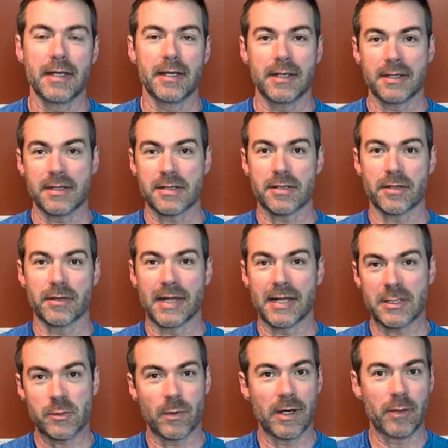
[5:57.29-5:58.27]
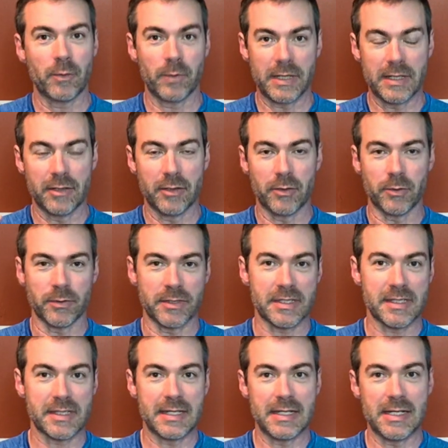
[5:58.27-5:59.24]
And so that's why we don't
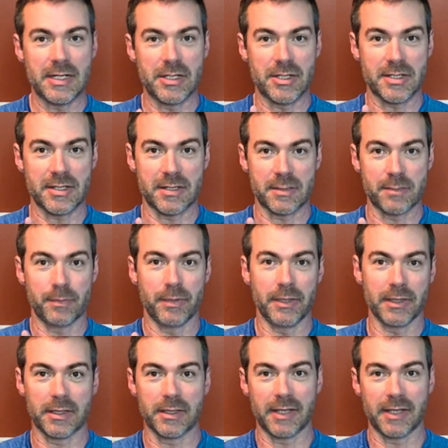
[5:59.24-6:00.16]
see just this blood